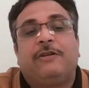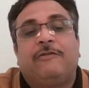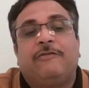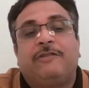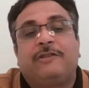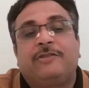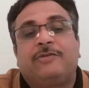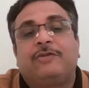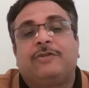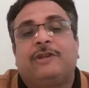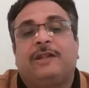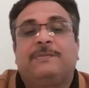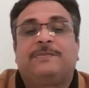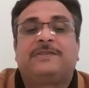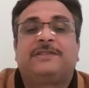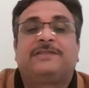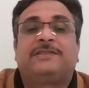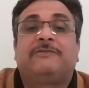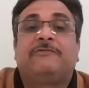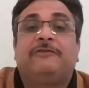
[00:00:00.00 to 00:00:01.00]
often
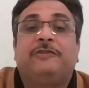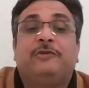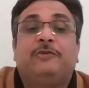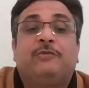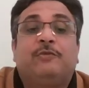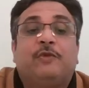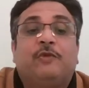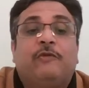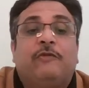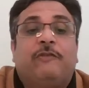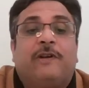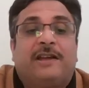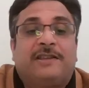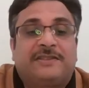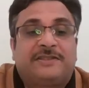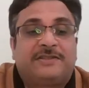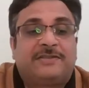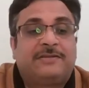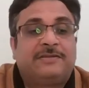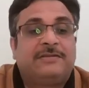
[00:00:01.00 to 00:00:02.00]
collapses if you move
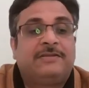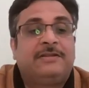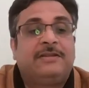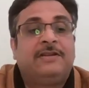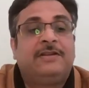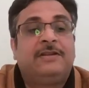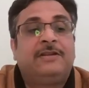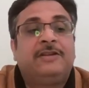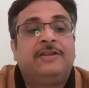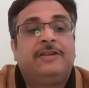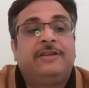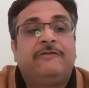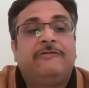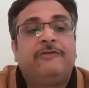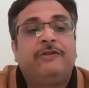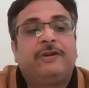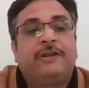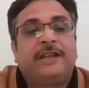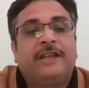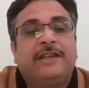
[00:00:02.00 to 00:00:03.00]
fast. If
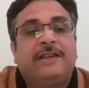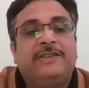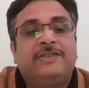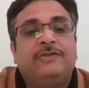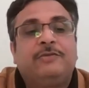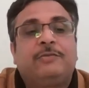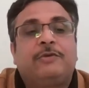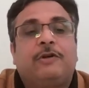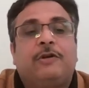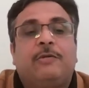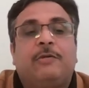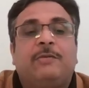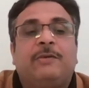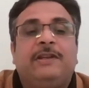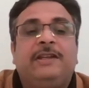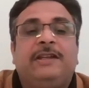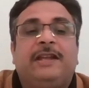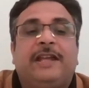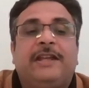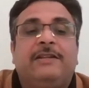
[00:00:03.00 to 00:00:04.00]
you are Aries, you
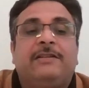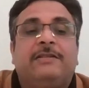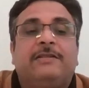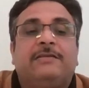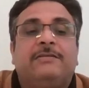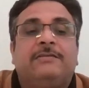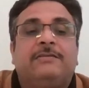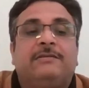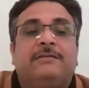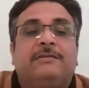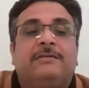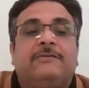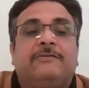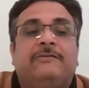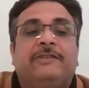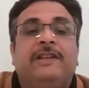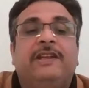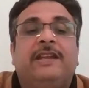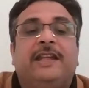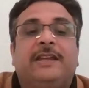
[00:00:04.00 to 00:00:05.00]
probably
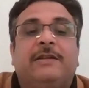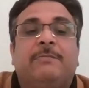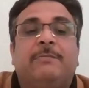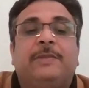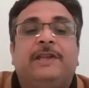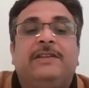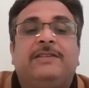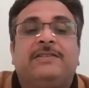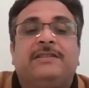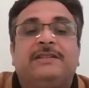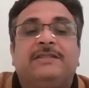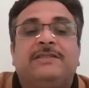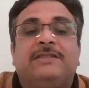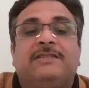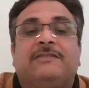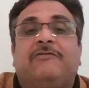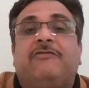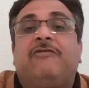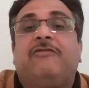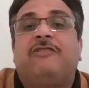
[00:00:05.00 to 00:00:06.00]
feel like a patience is
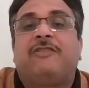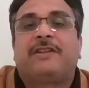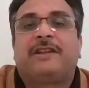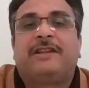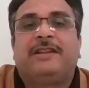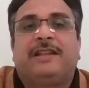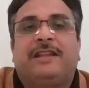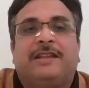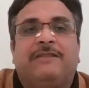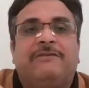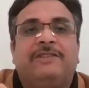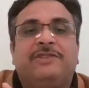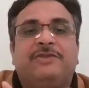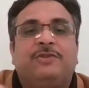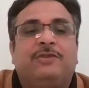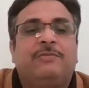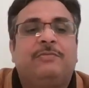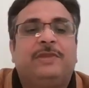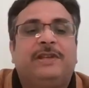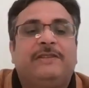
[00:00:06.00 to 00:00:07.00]
a foreign language. You
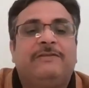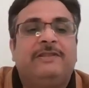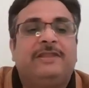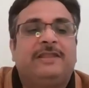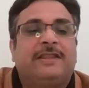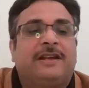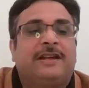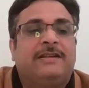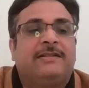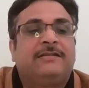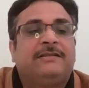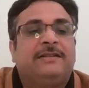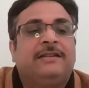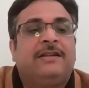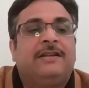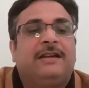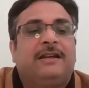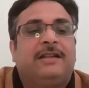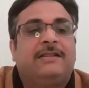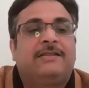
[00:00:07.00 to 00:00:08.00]
don't believe in that,
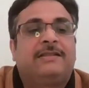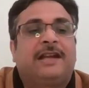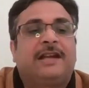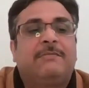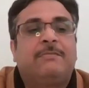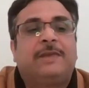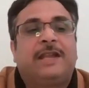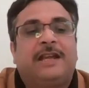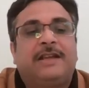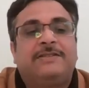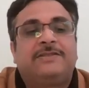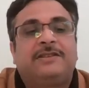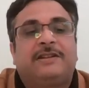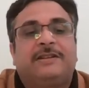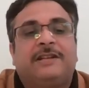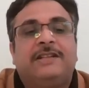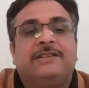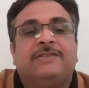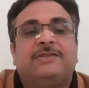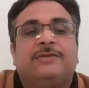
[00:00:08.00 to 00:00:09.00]
and that blank
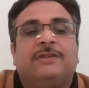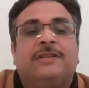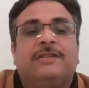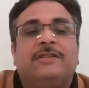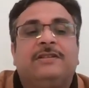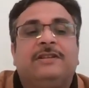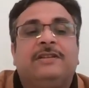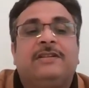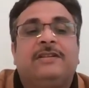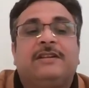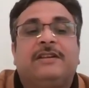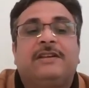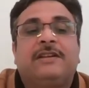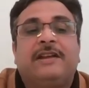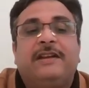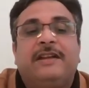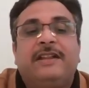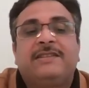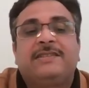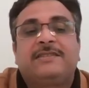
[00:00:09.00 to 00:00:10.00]
chart tells you the
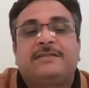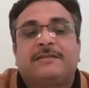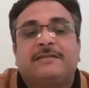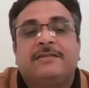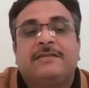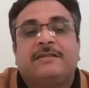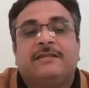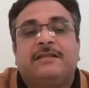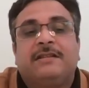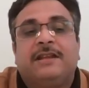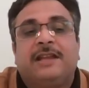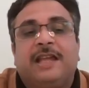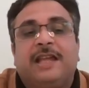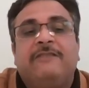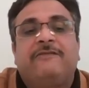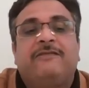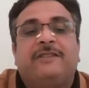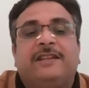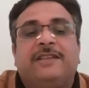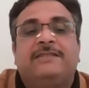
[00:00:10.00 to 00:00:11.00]
greatest
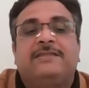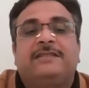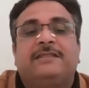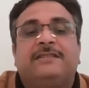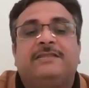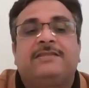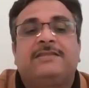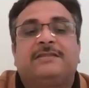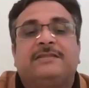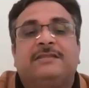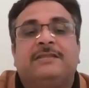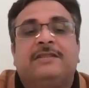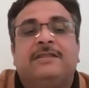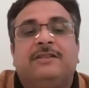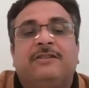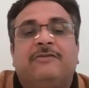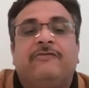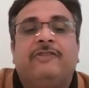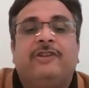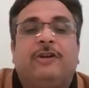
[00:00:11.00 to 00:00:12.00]
life lessons
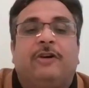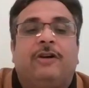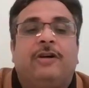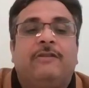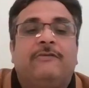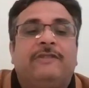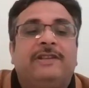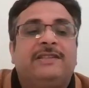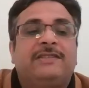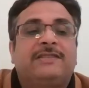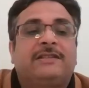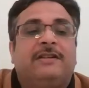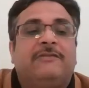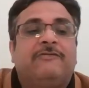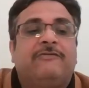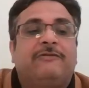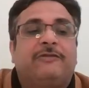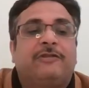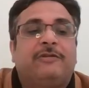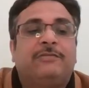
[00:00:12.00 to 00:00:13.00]
will always
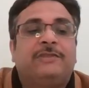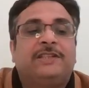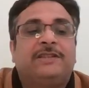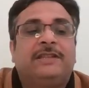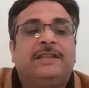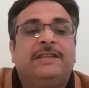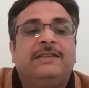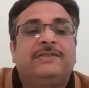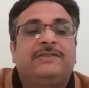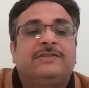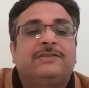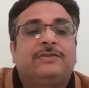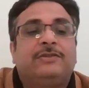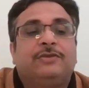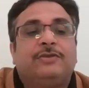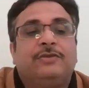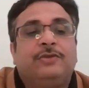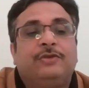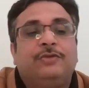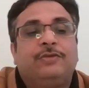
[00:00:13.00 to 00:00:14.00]
come from the things
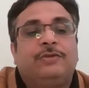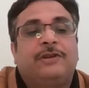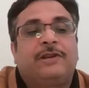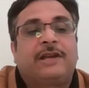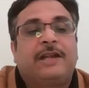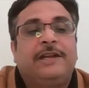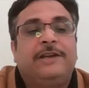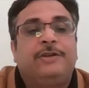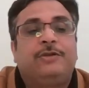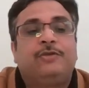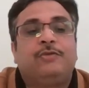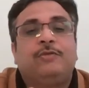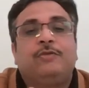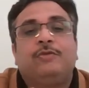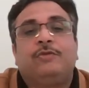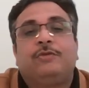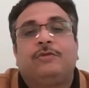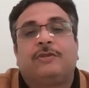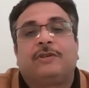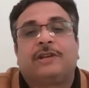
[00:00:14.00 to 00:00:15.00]
you try
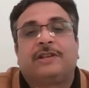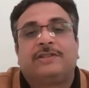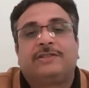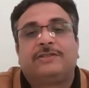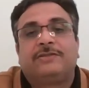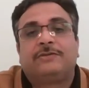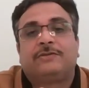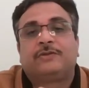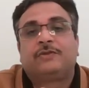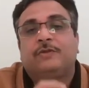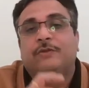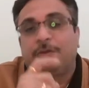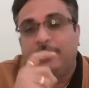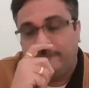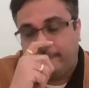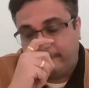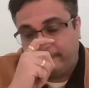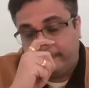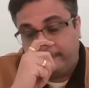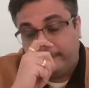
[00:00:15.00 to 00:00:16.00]
to rush. So
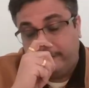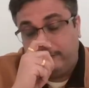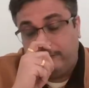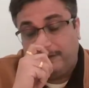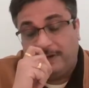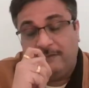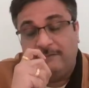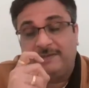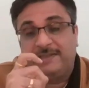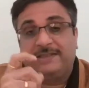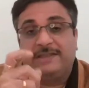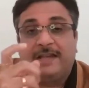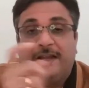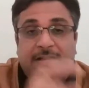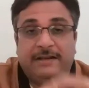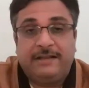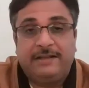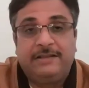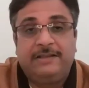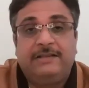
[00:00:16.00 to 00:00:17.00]
if you have a
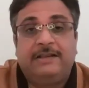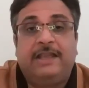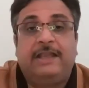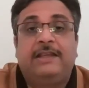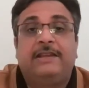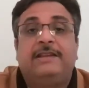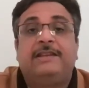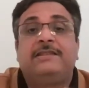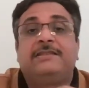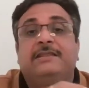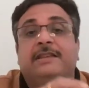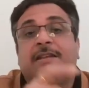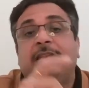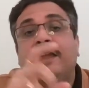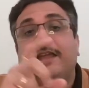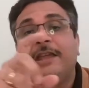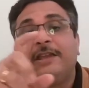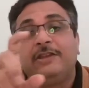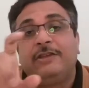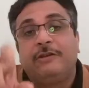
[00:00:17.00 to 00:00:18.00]
Saturn in Aries in
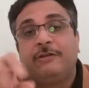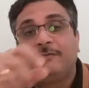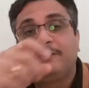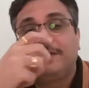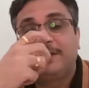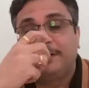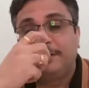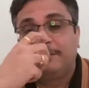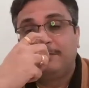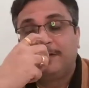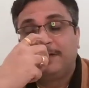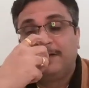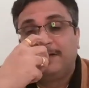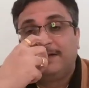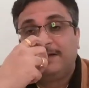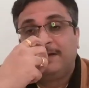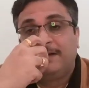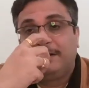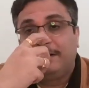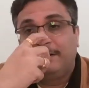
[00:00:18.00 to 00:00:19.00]

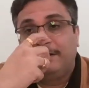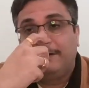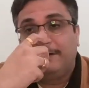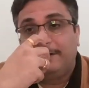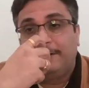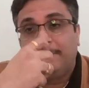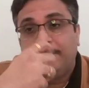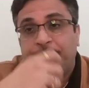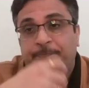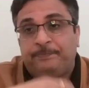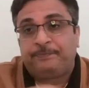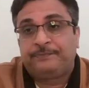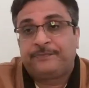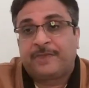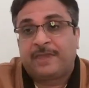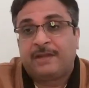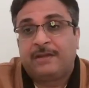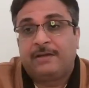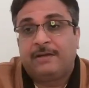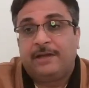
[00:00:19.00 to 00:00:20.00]
um
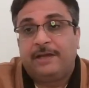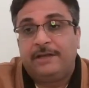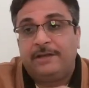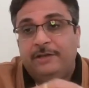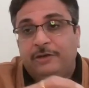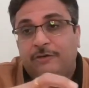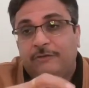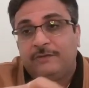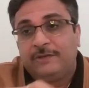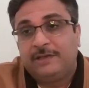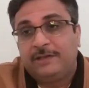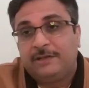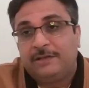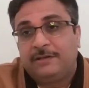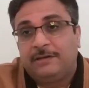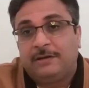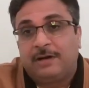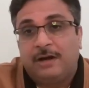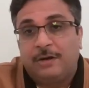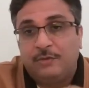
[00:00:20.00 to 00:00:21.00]
any of
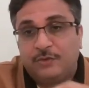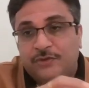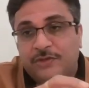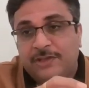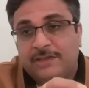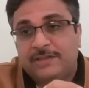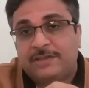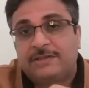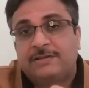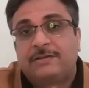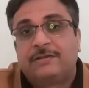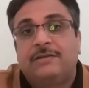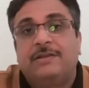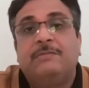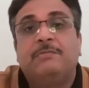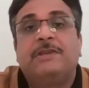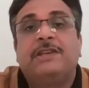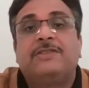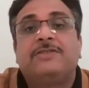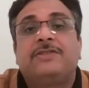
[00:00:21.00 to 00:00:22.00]
the houses,
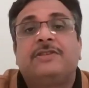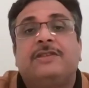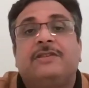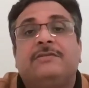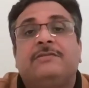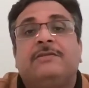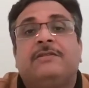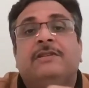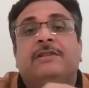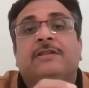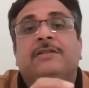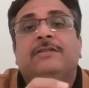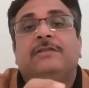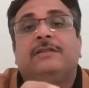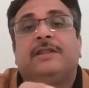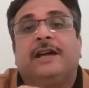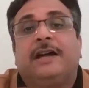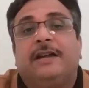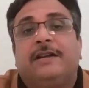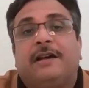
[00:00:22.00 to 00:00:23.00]
imagine
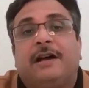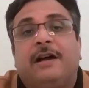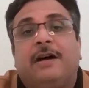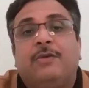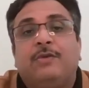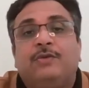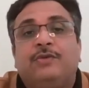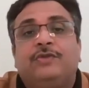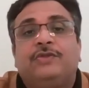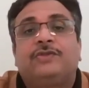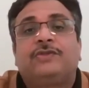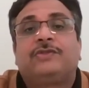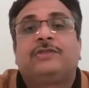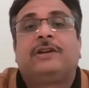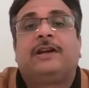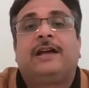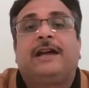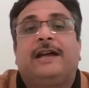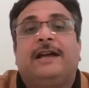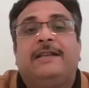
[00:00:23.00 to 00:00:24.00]
that house
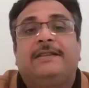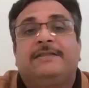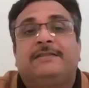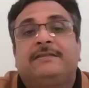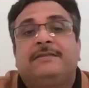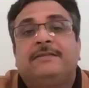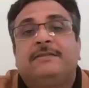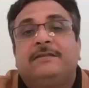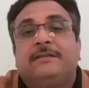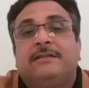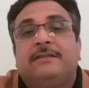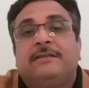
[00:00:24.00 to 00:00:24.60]
has